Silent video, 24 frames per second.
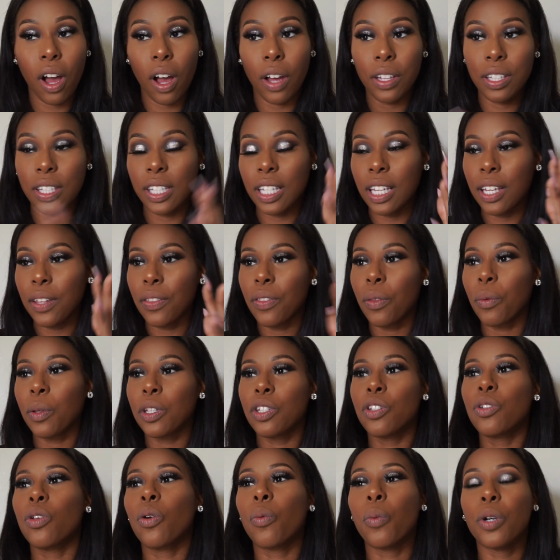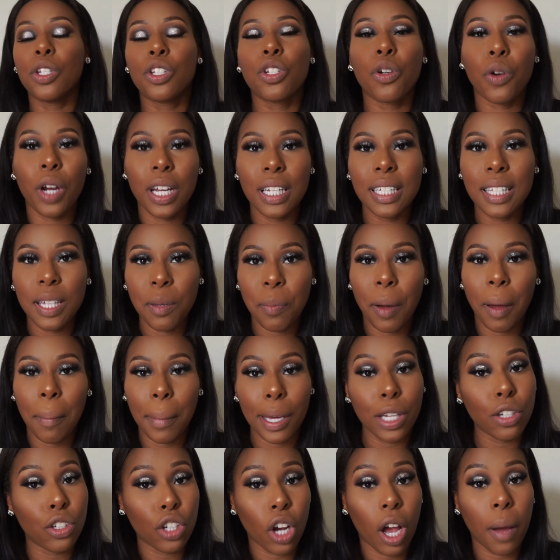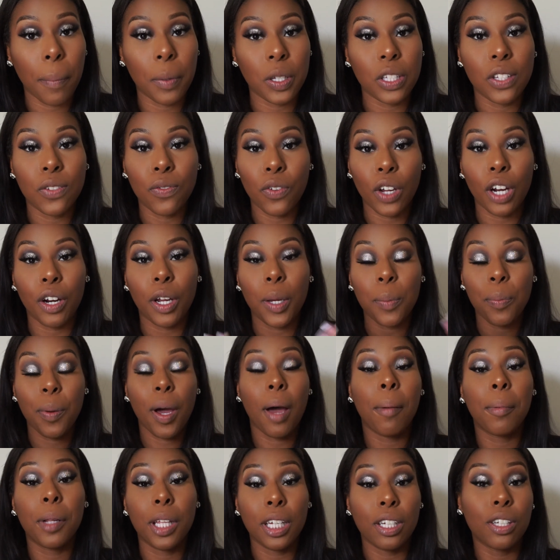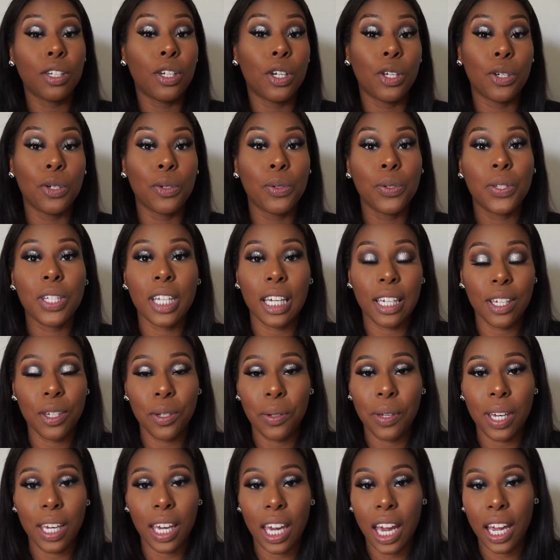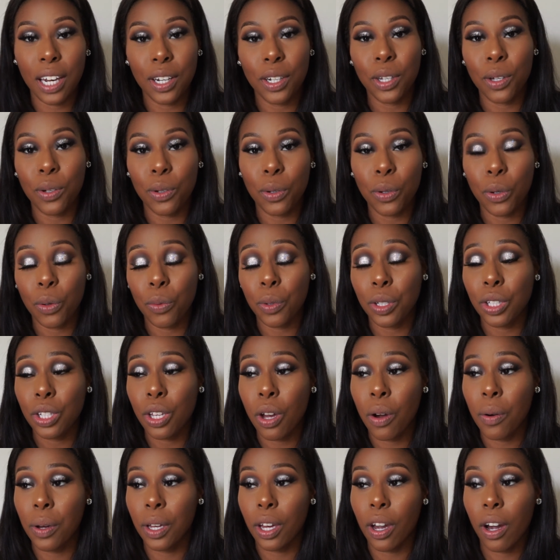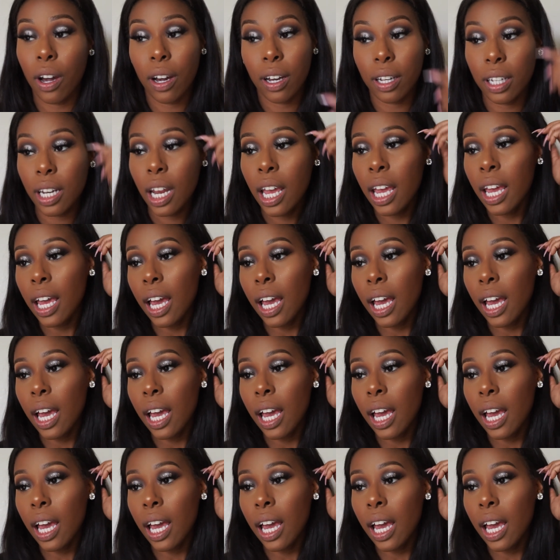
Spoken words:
See, what's crazy about my job, it's very public news. Like, you can kind of Google what's going on.